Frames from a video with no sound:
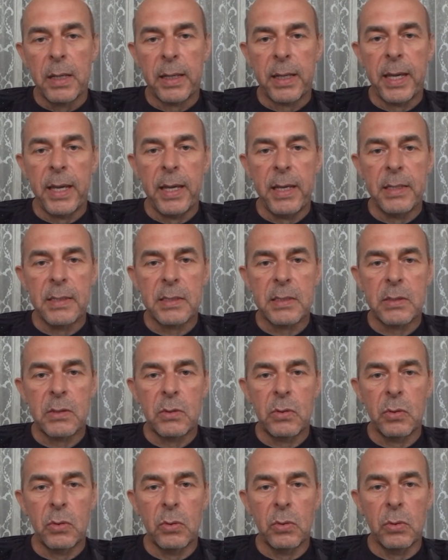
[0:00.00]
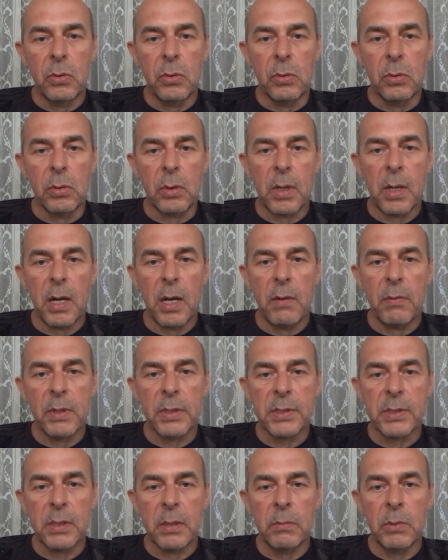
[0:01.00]
case to cover
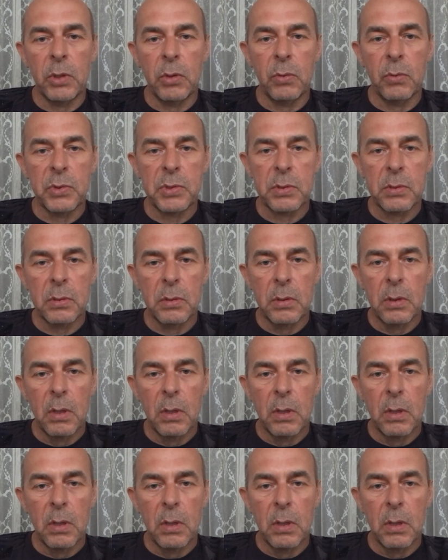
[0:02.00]
some news